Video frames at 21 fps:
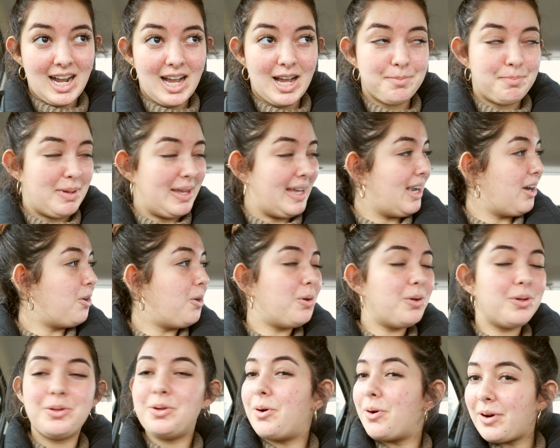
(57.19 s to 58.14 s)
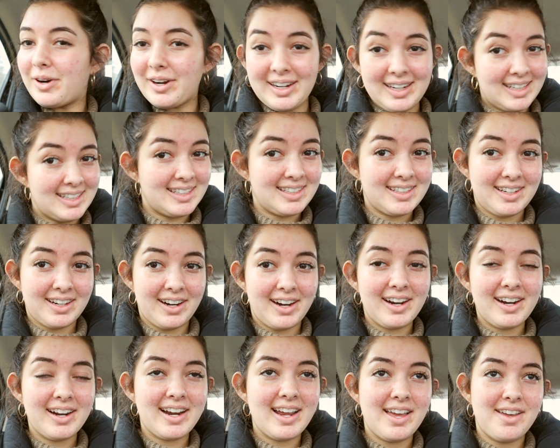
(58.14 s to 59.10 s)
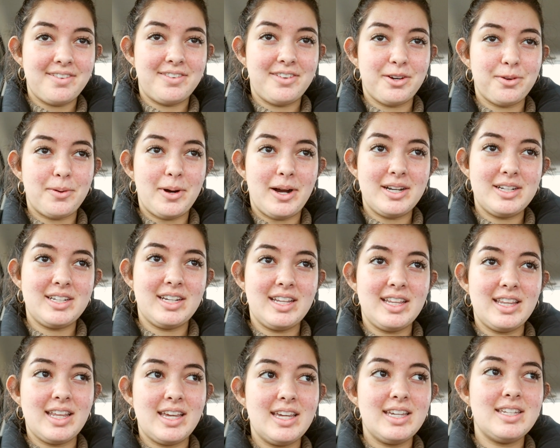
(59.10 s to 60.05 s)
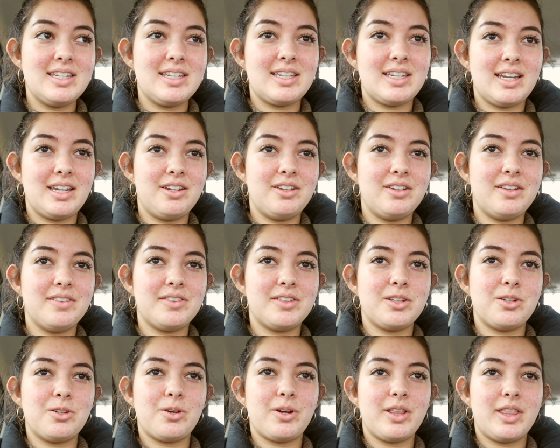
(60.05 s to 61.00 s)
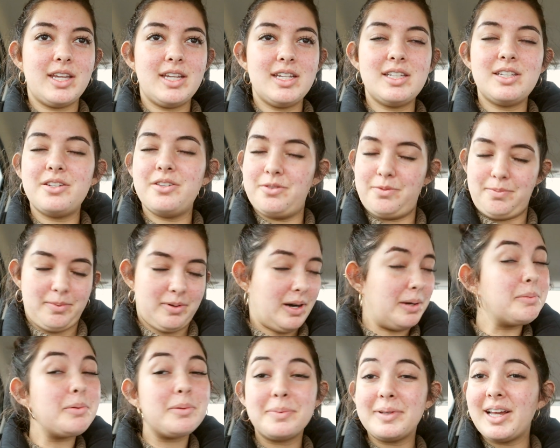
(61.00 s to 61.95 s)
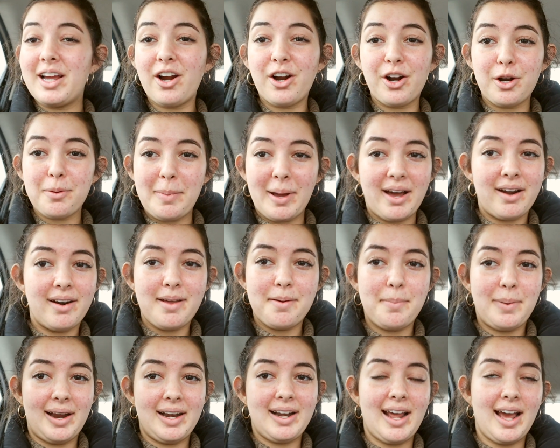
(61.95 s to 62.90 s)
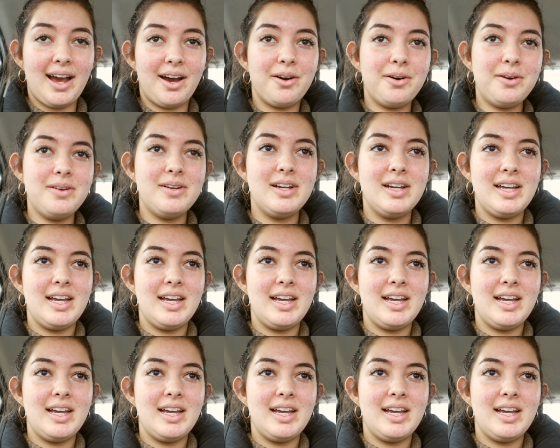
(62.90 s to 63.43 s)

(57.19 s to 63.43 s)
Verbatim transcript: A big old nor'easter. If you're watching this and you live in the Northeast, you've probably heard about it by now.